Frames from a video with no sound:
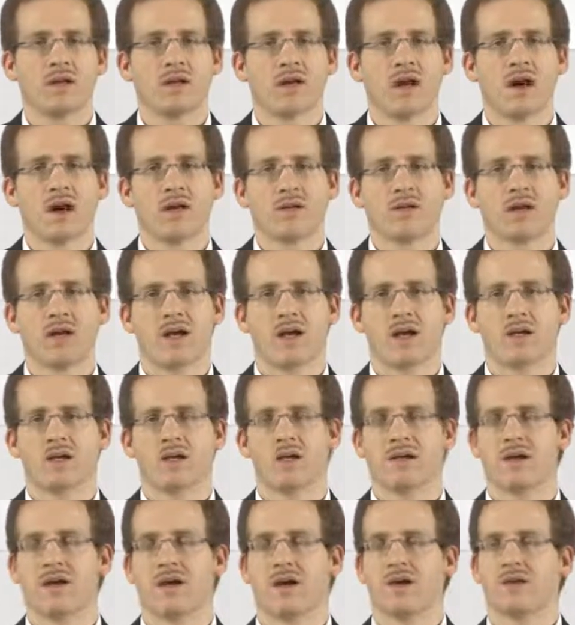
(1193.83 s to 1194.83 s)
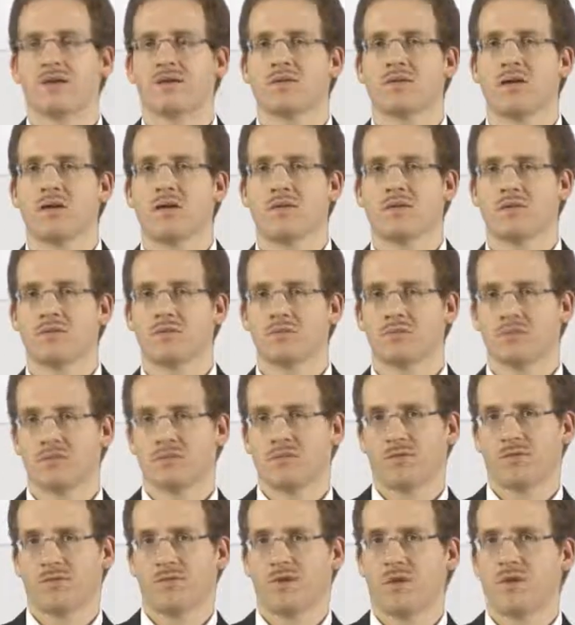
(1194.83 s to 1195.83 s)
are there any kind of
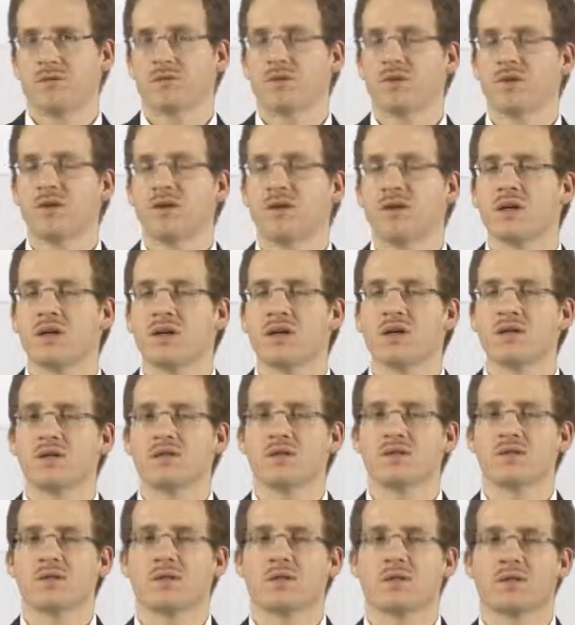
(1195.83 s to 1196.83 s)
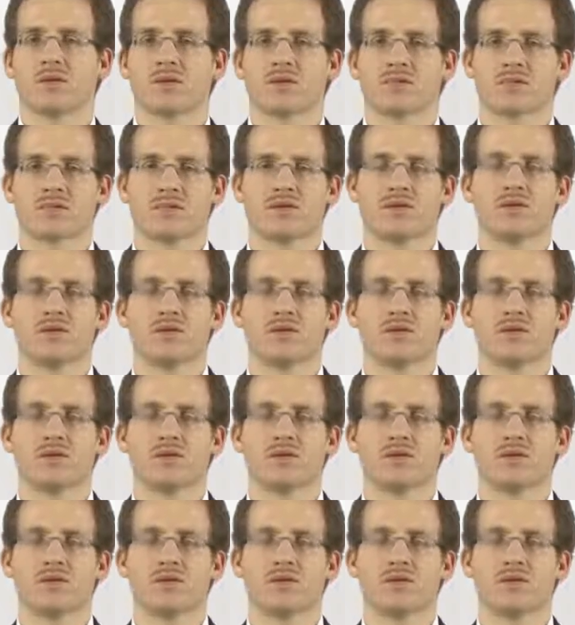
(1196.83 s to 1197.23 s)
formulas or